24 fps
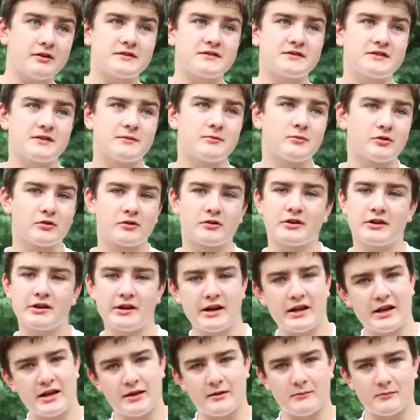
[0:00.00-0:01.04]
similar in
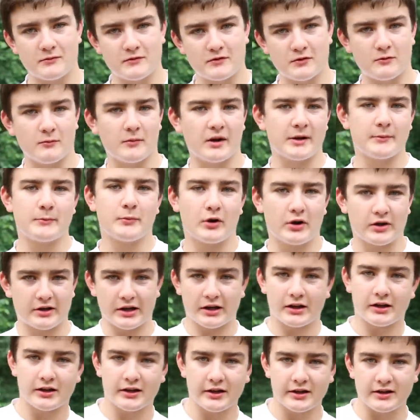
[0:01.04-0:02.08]
name to My
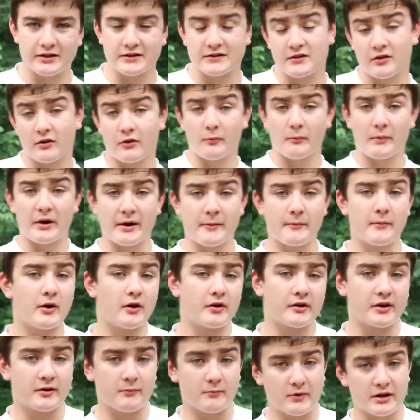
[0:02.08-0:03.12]
Pocket Click. It's called My
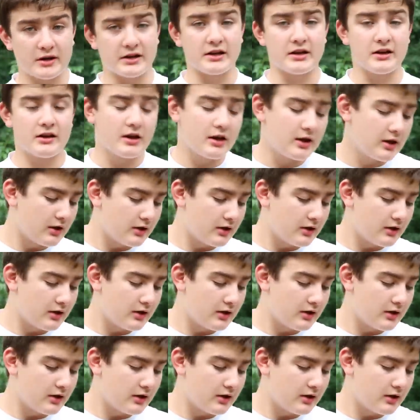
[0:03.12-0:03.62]
Pocket Money.